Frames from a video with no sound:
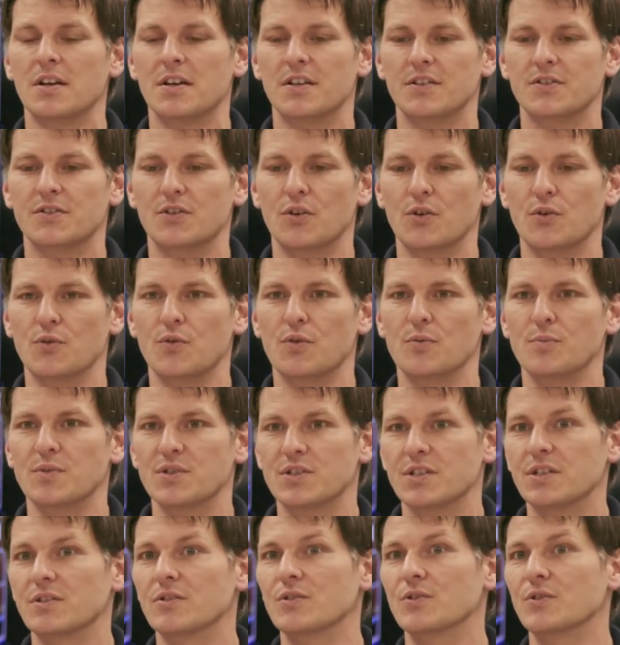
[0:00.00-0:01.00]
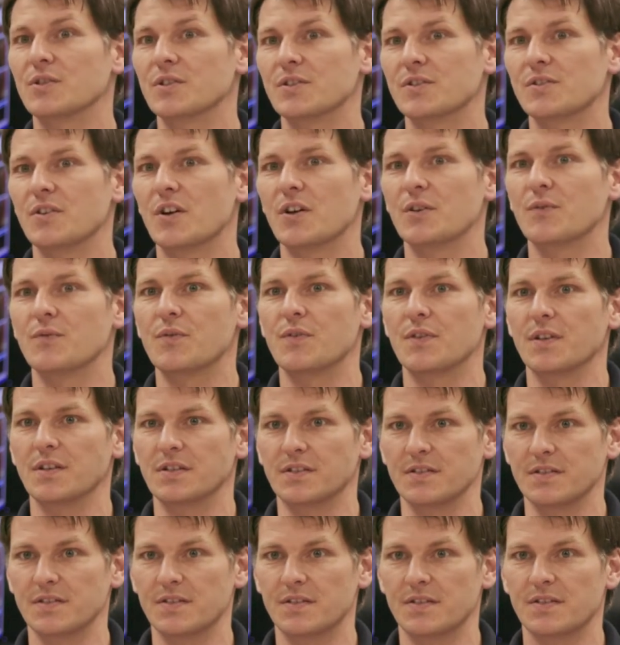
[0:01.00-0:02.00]
So the machine learning side of
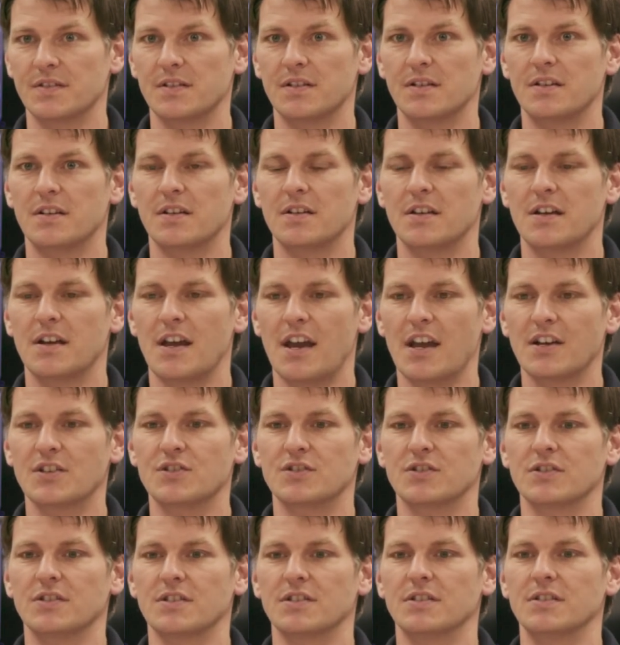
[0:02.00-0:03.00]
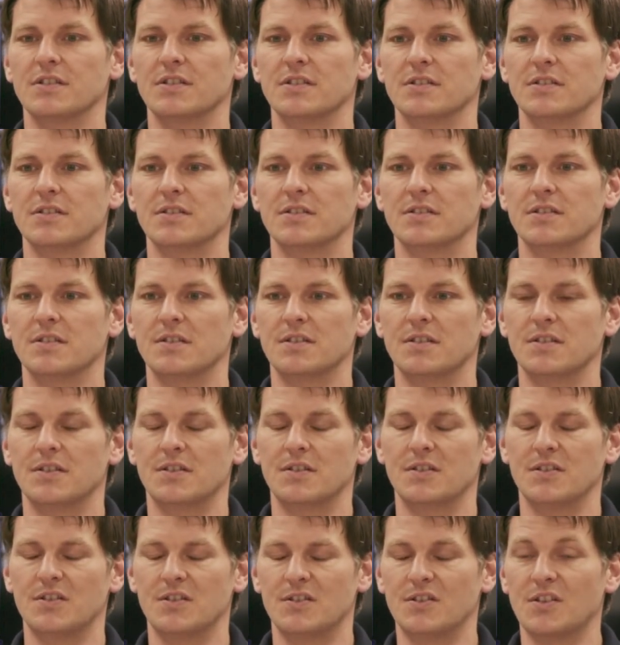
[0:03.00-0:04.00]
things actually
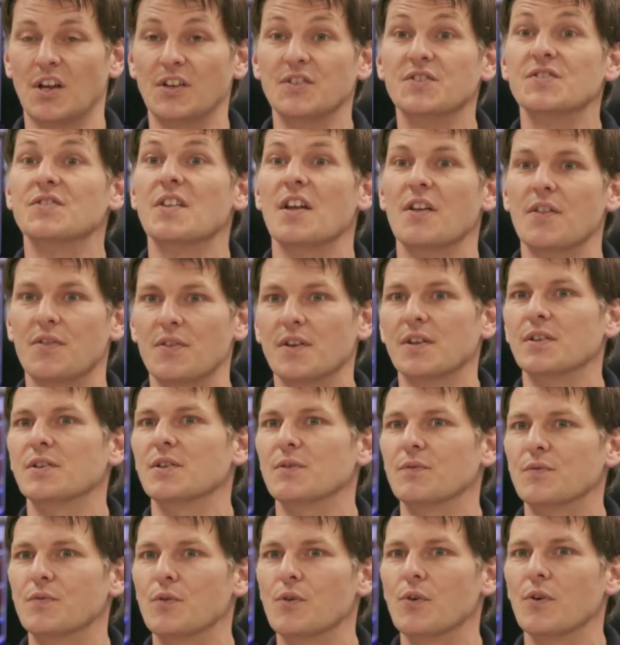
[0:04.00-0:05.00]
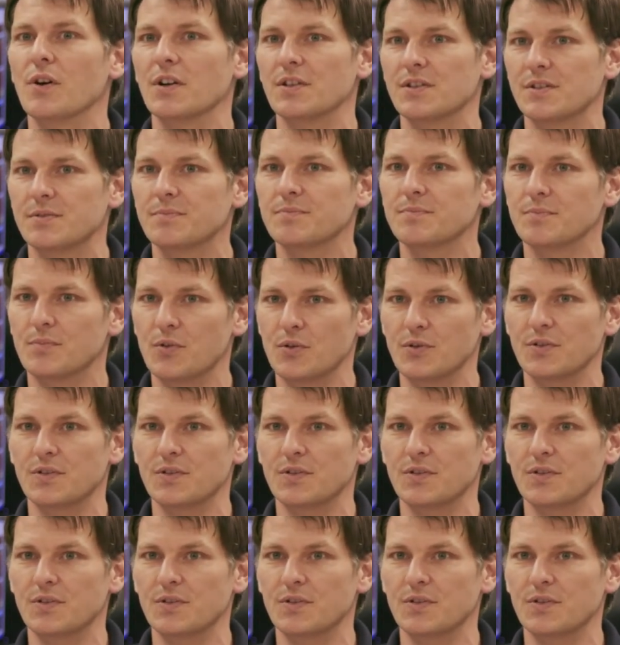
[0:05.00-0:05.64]
does that thinking for us, per